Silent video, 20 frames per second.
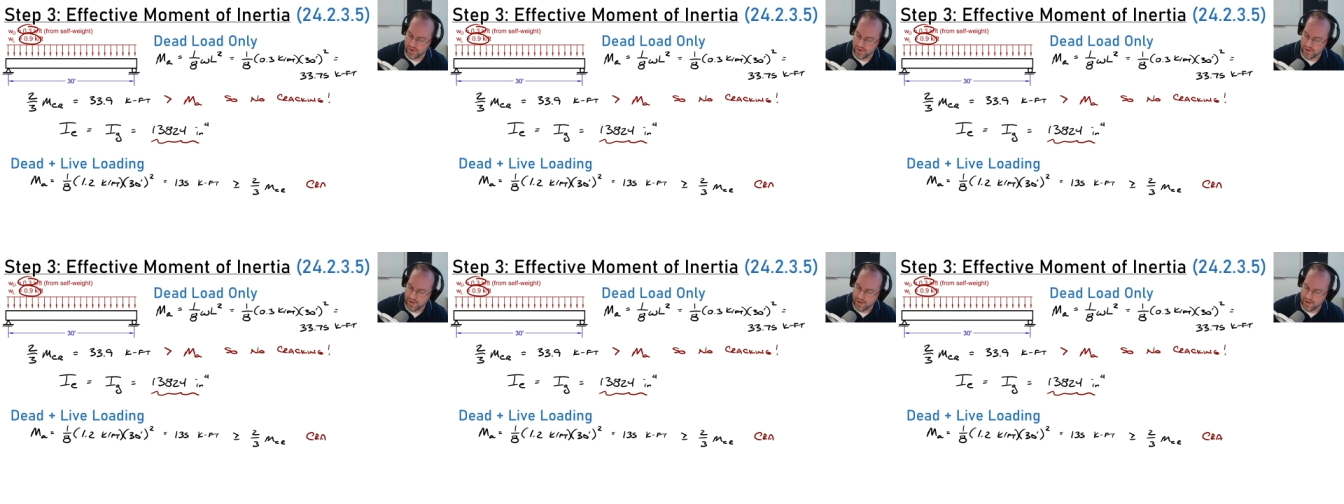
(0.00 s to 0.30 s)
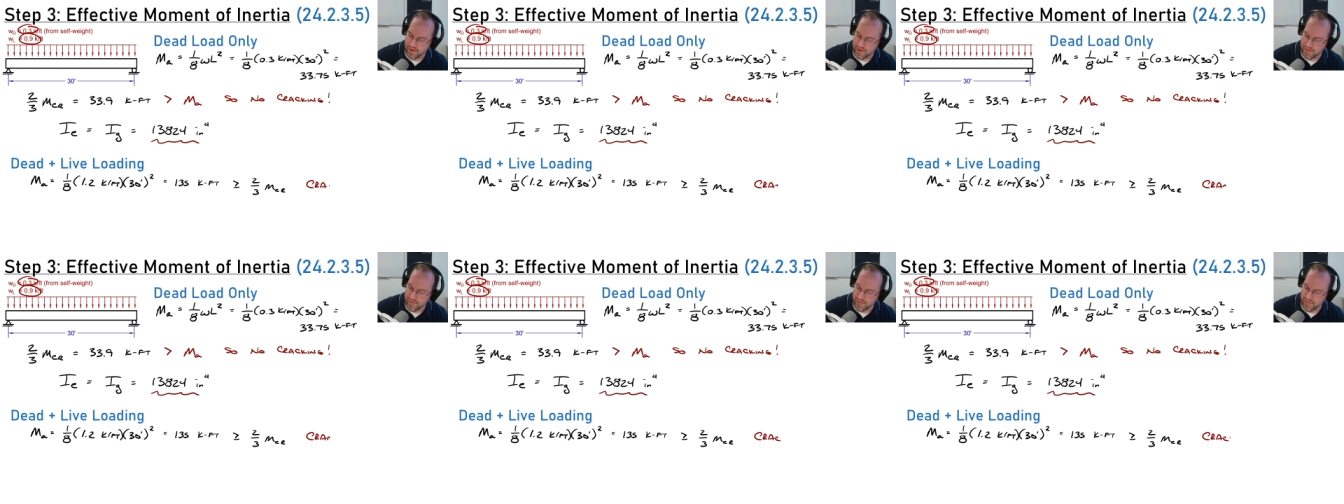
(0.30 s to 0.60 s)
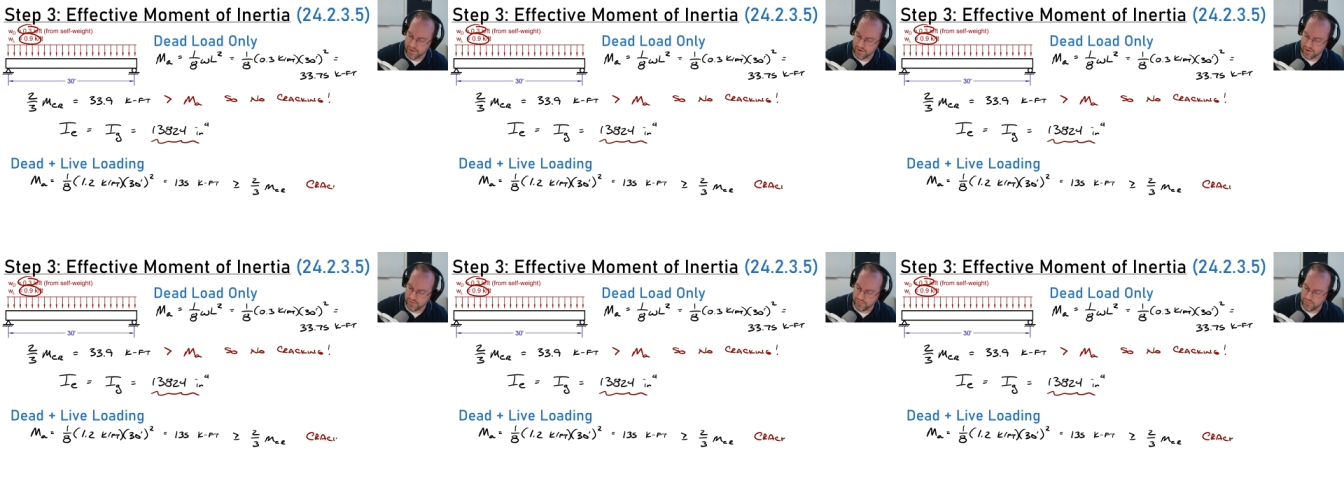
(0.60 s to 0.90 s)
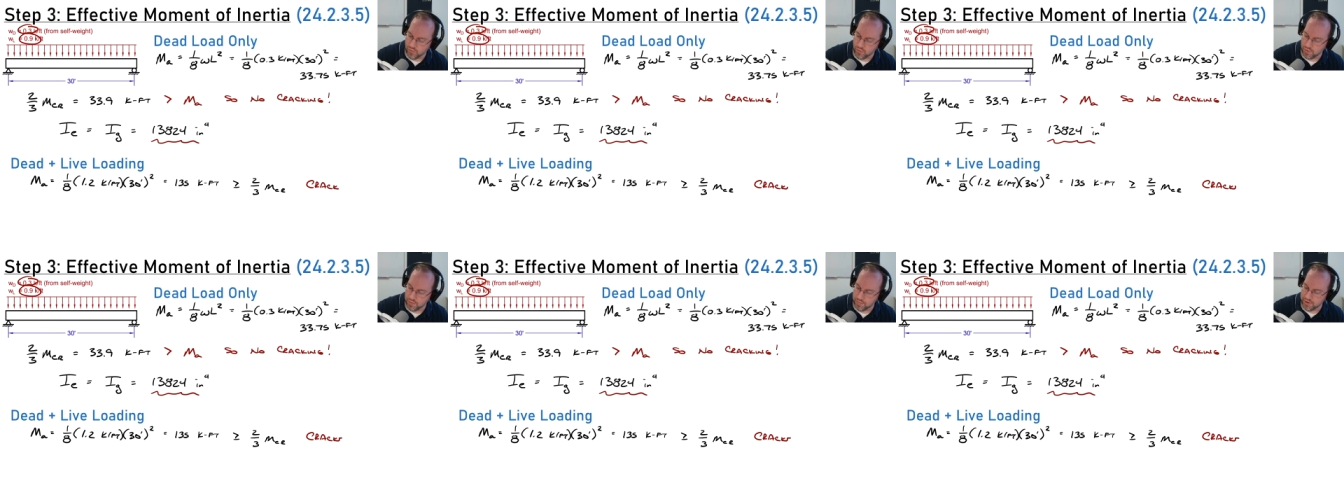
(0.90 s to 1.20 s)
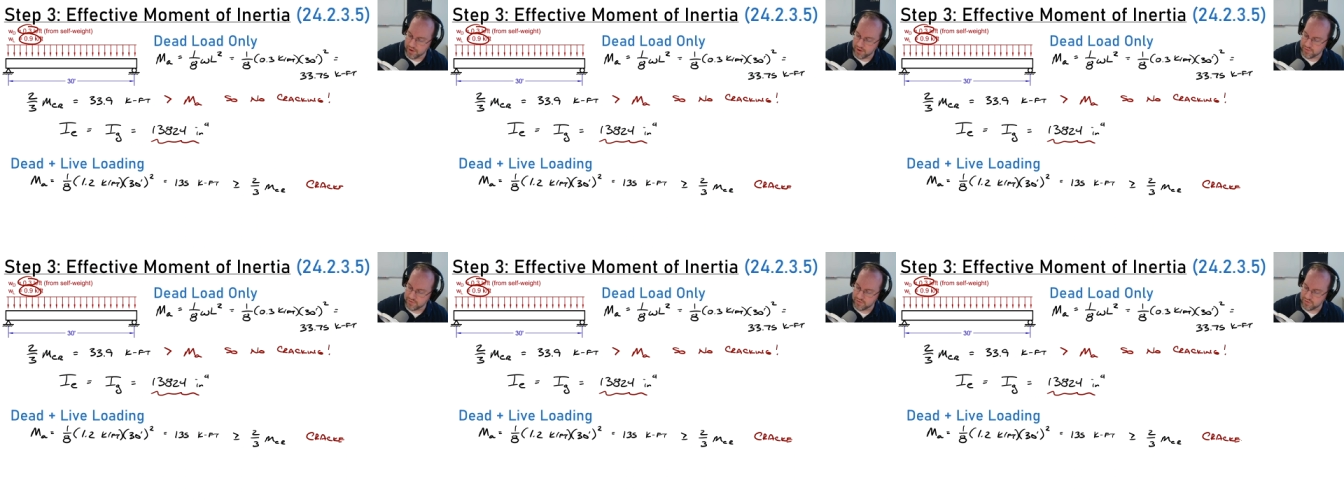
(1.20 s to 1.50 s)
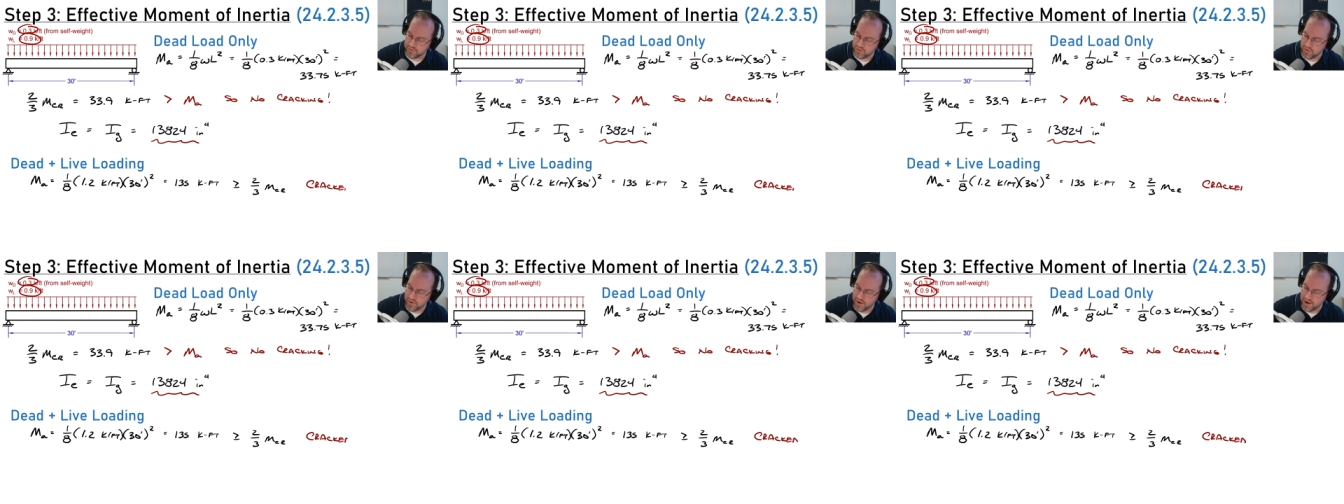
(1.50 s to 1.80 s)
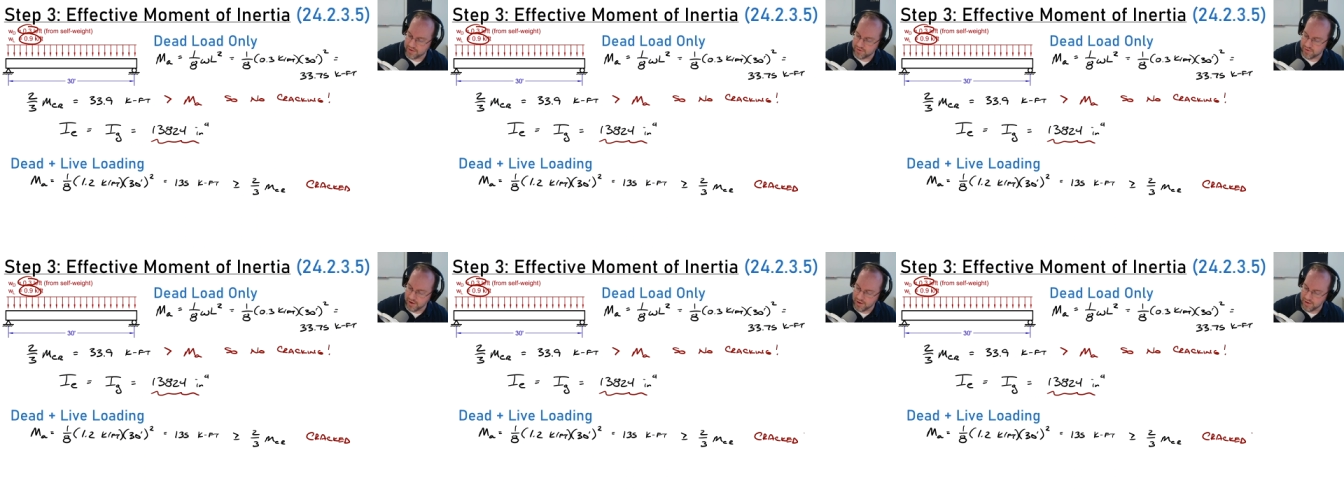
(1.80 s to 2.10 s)
and therefore because it's
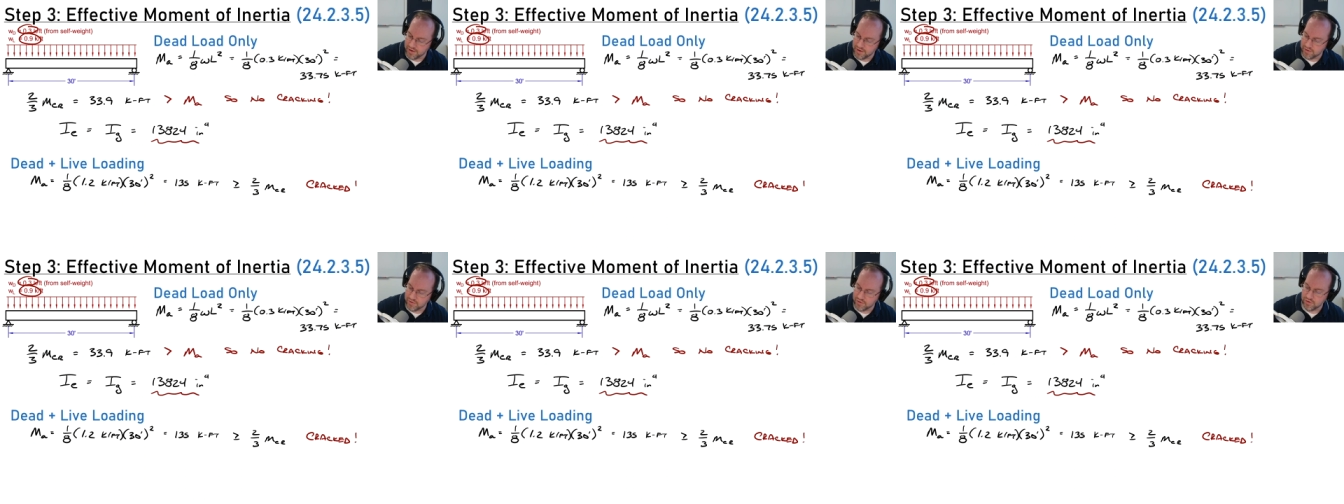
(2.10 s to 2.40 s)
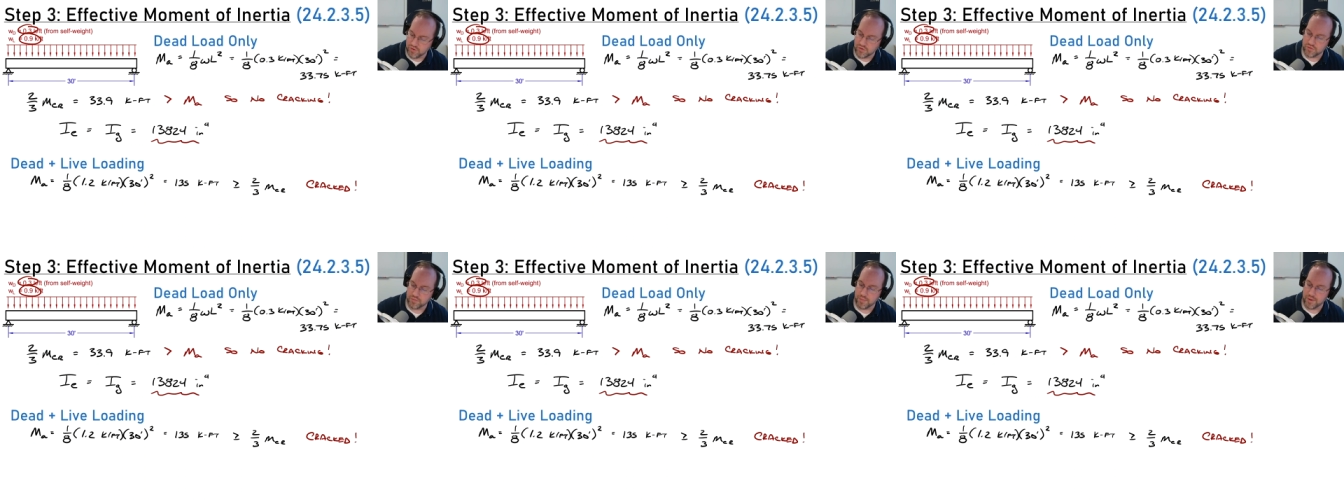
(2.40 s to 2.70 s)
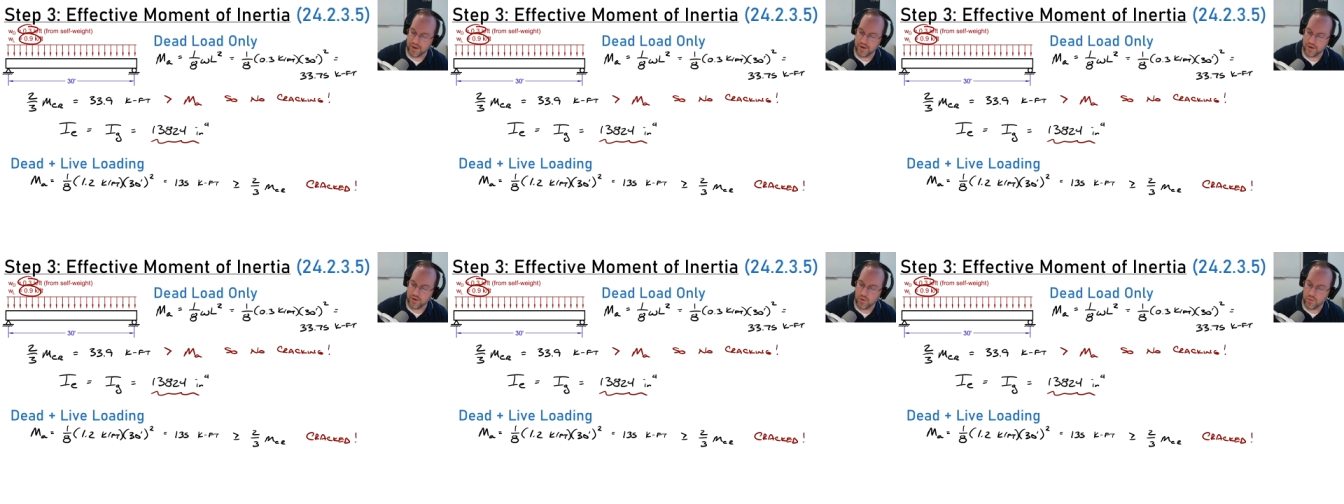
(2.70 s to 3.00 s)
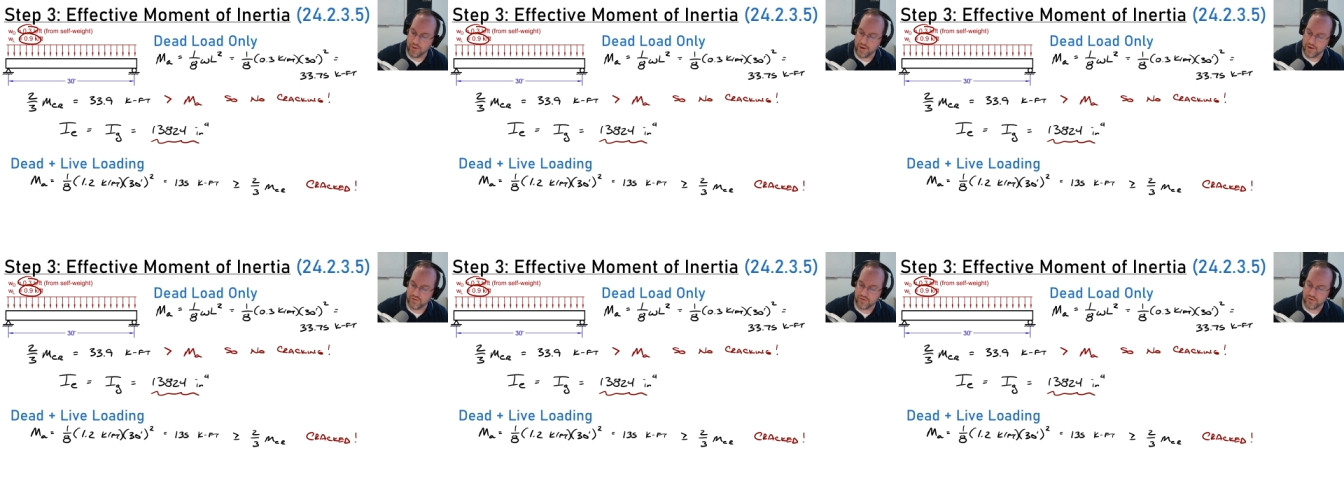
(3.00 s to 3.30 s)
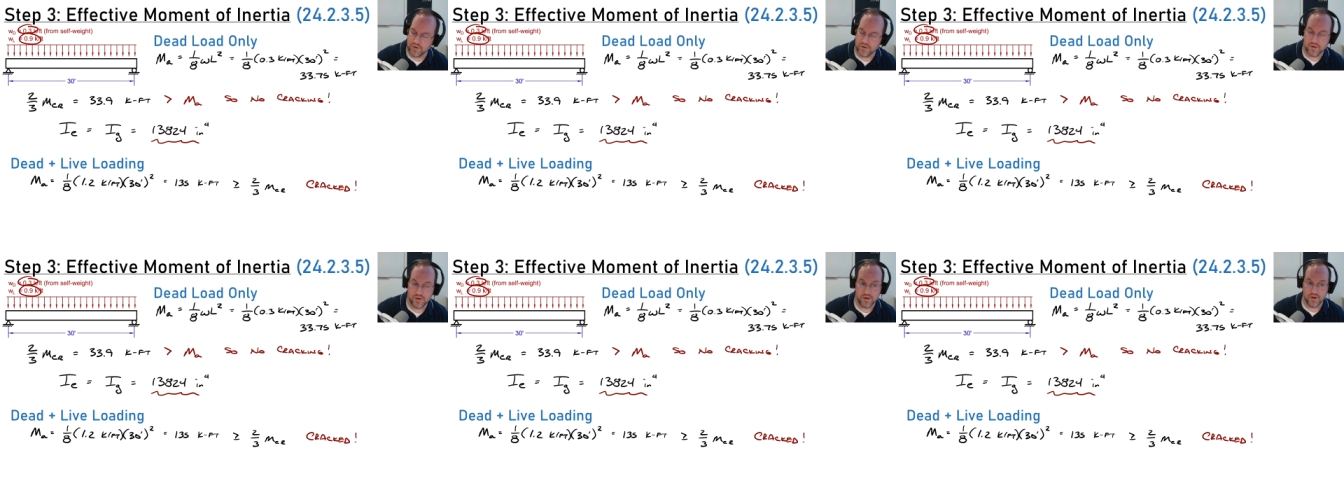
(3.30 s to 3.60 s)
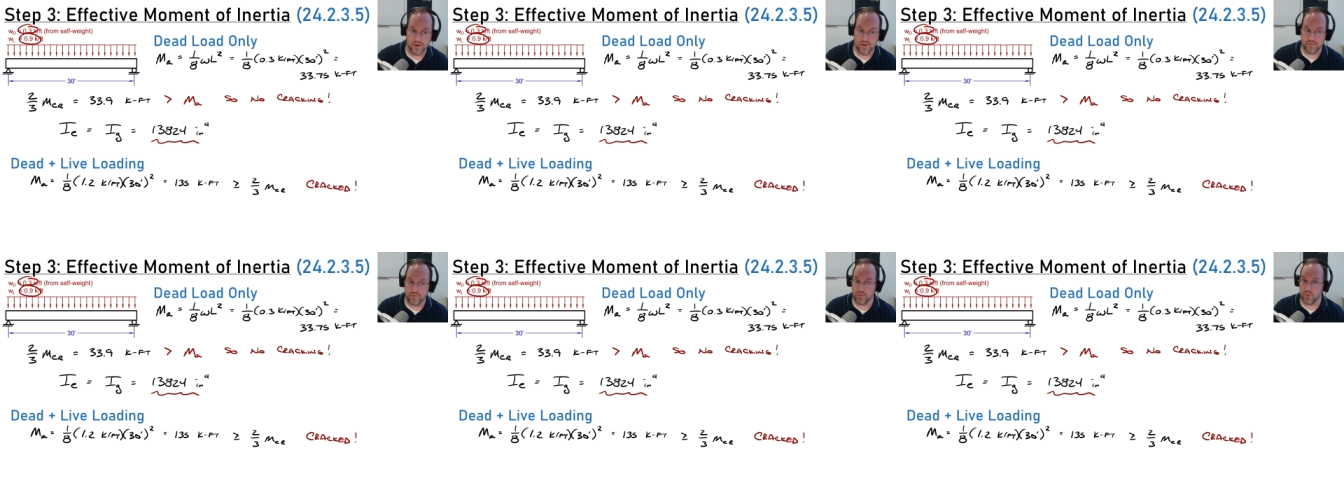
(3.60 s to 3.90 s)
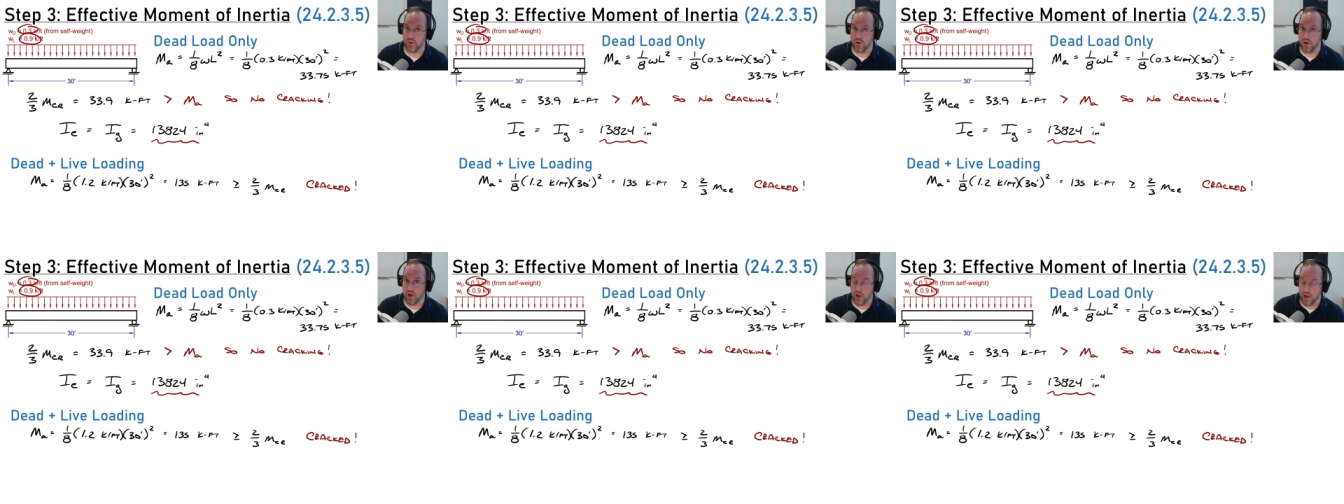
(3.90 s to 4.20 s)
cracked, I need to use my equation
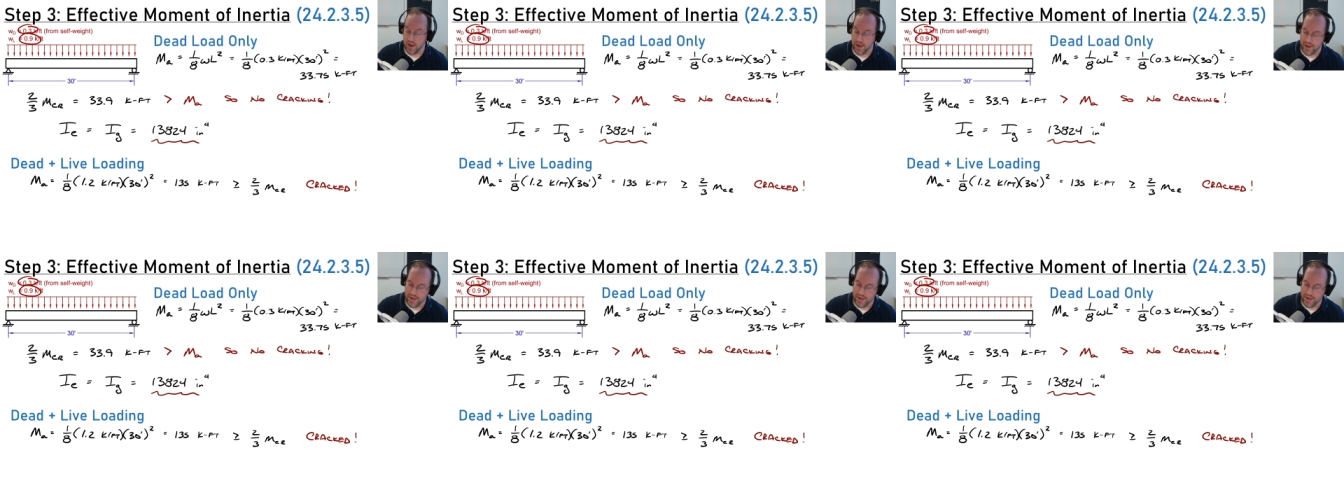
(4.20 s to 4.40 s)
for I